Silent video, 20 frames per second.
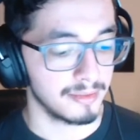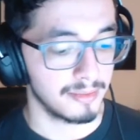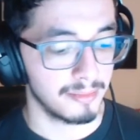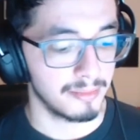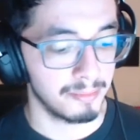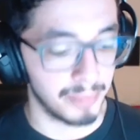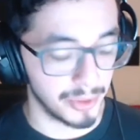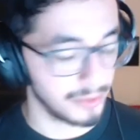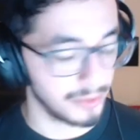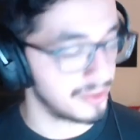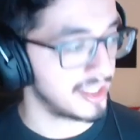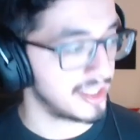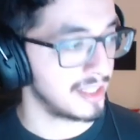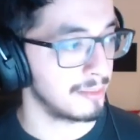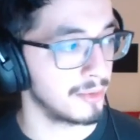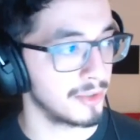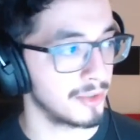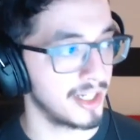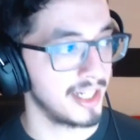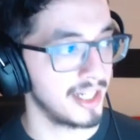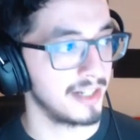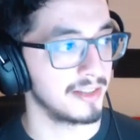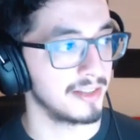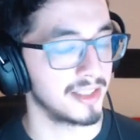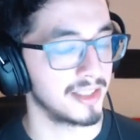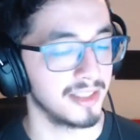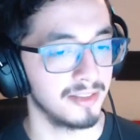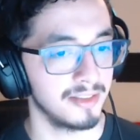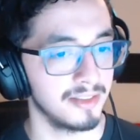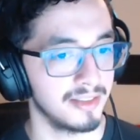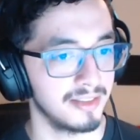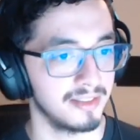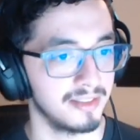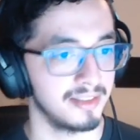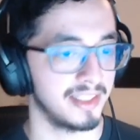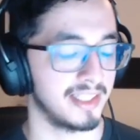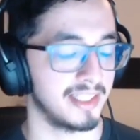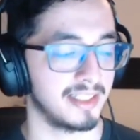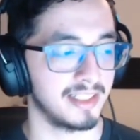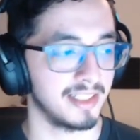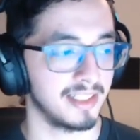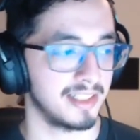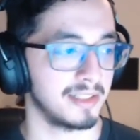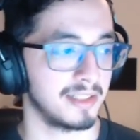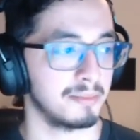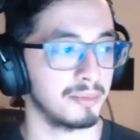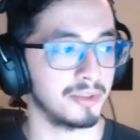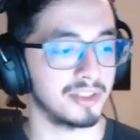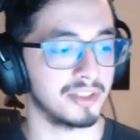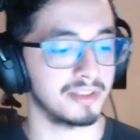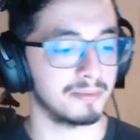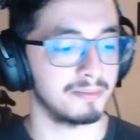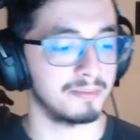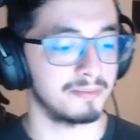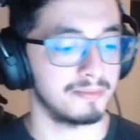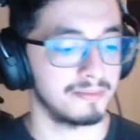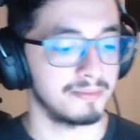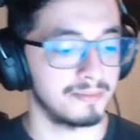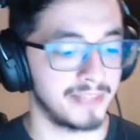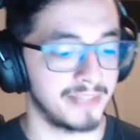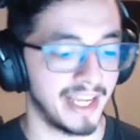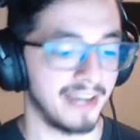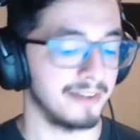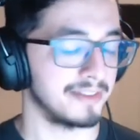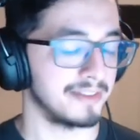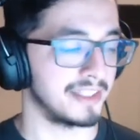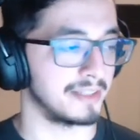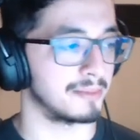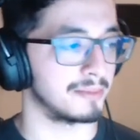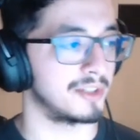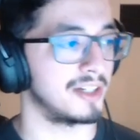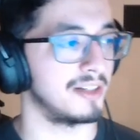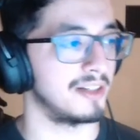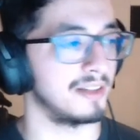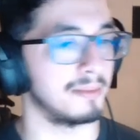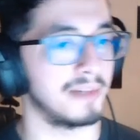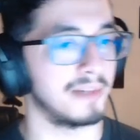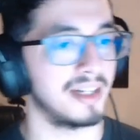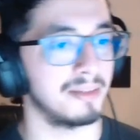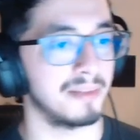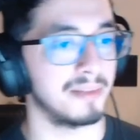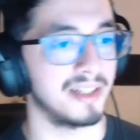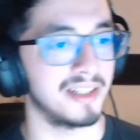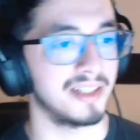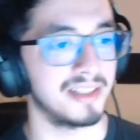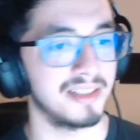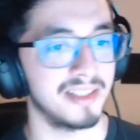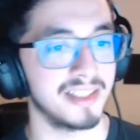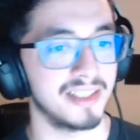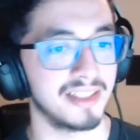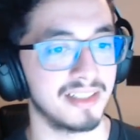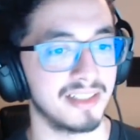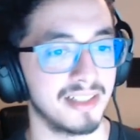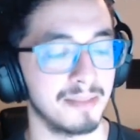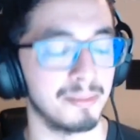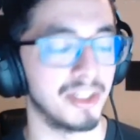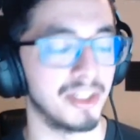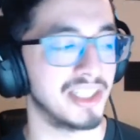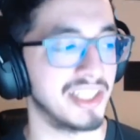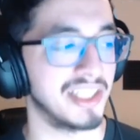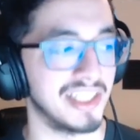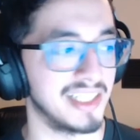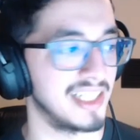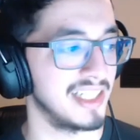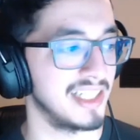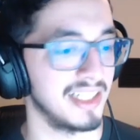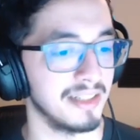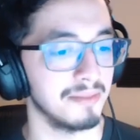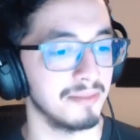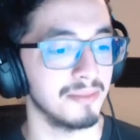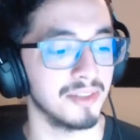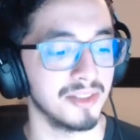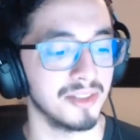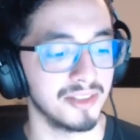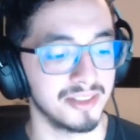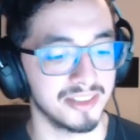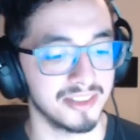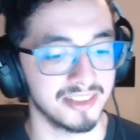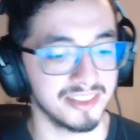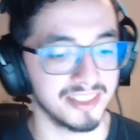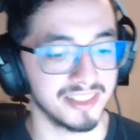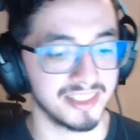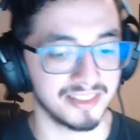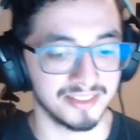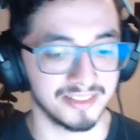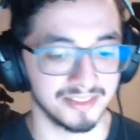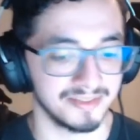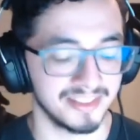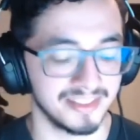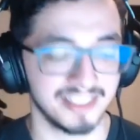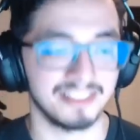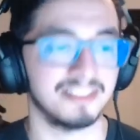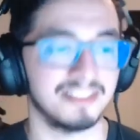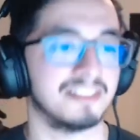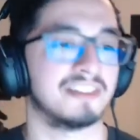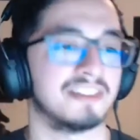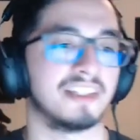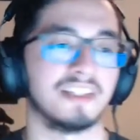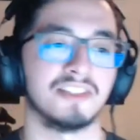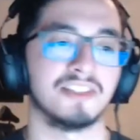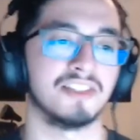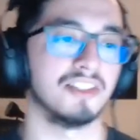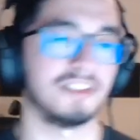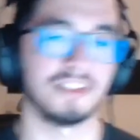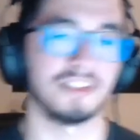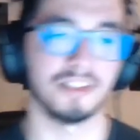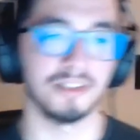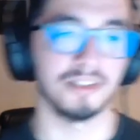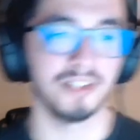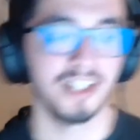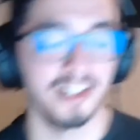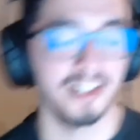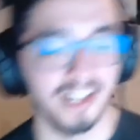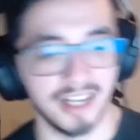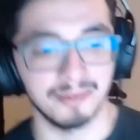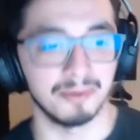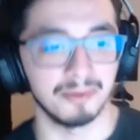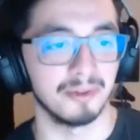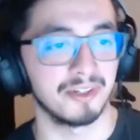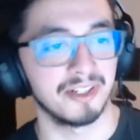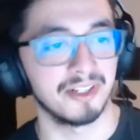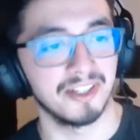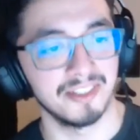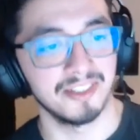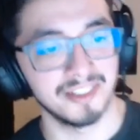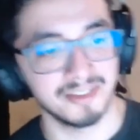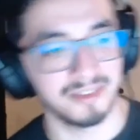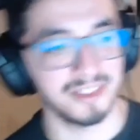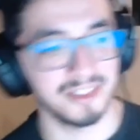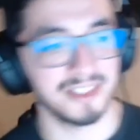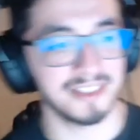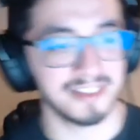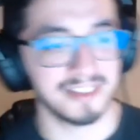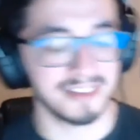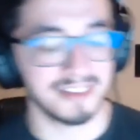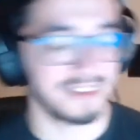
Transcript: build team morale, like nothing brings down team morale in my mind like a buggy game where you're just like, well, this looks like a shit show. I've been working on this for like